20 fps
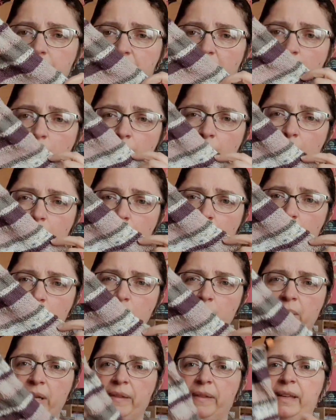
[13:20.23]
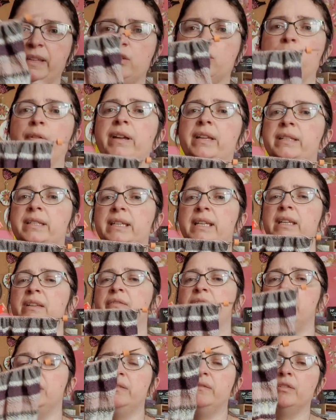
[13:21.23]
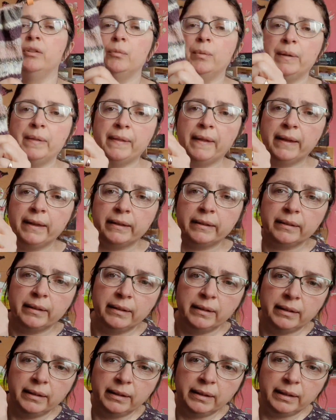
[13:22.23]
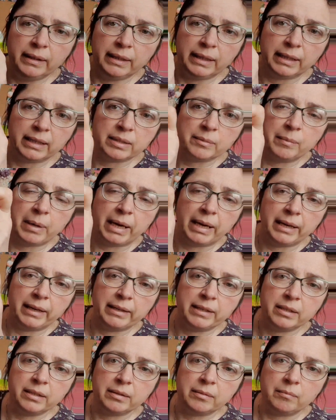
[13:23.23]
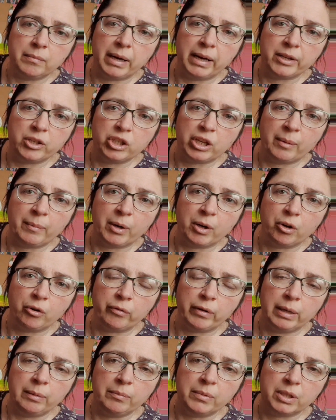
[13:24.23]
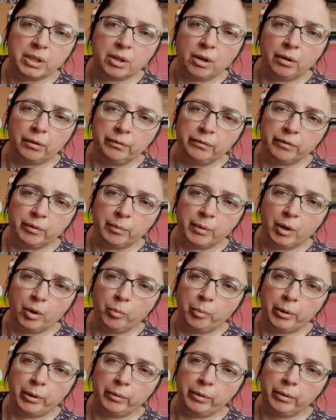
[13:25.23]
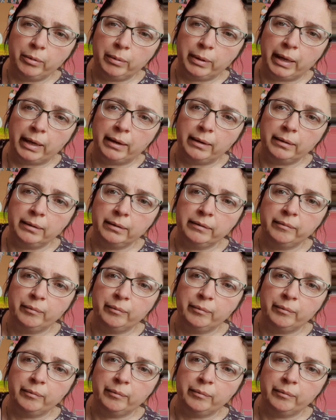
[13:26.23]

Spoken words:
Going good guns with that. That's great TV viewing, that. That's my jam and cream scone from Copo UK.